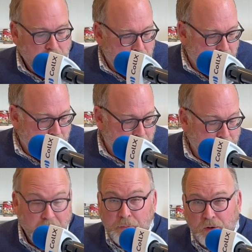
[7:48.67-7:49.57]

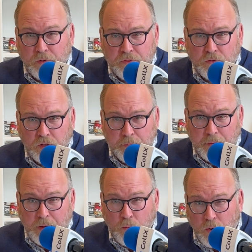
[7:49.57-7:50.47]
I'm going to run through a little bit
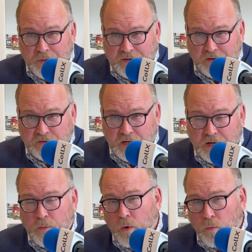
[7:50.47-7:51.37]
about what we tested
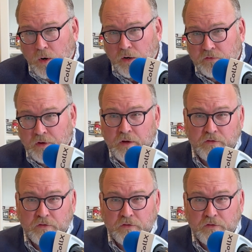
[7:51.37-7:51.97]
and what worked,